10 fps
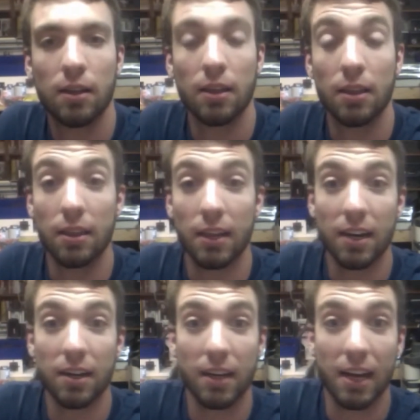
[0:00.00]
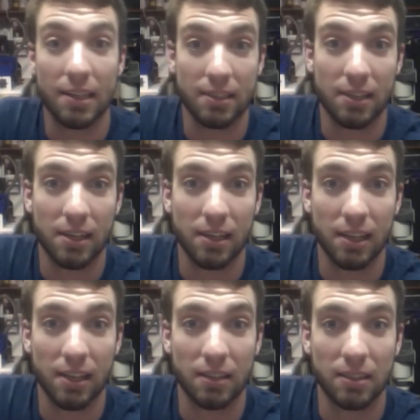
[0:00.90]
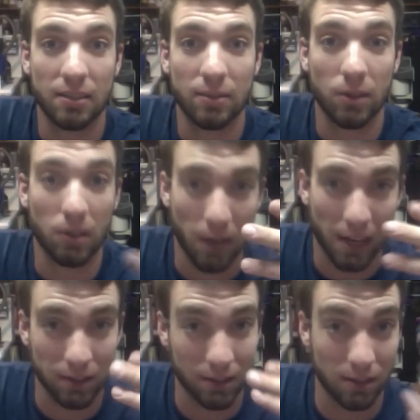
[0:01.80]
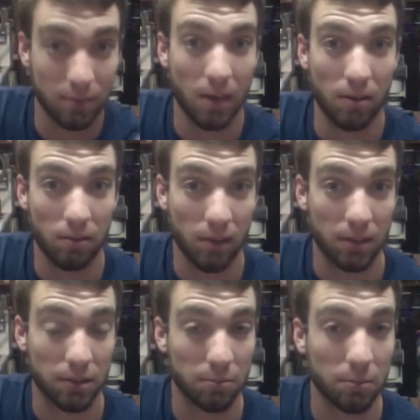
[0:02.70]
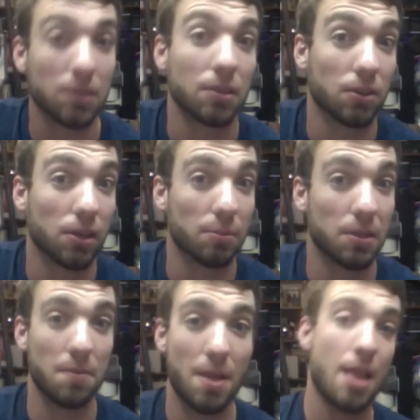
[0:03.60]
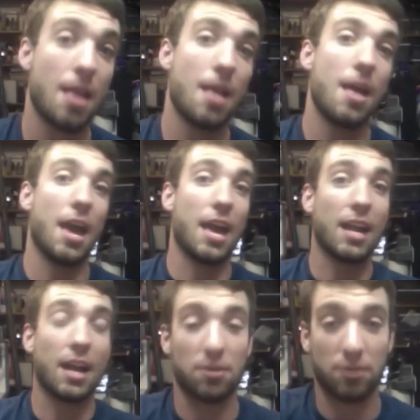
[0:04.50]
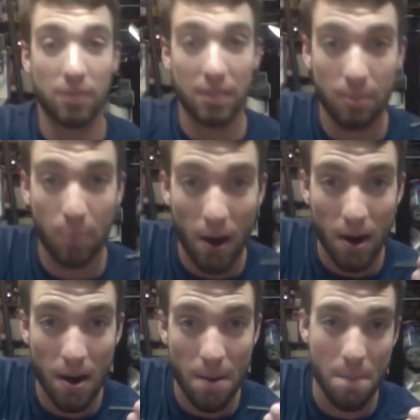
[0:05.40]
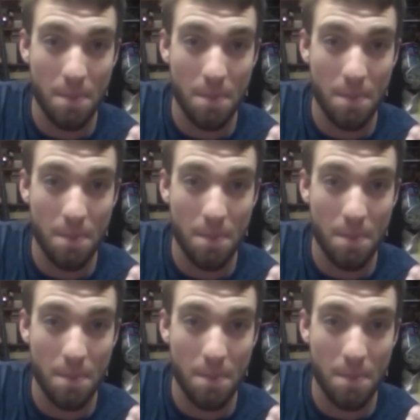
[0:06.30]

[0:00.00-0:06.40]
There you guys are again. Well, actually just my reflection, but you know what I mean. Anyhow, so this part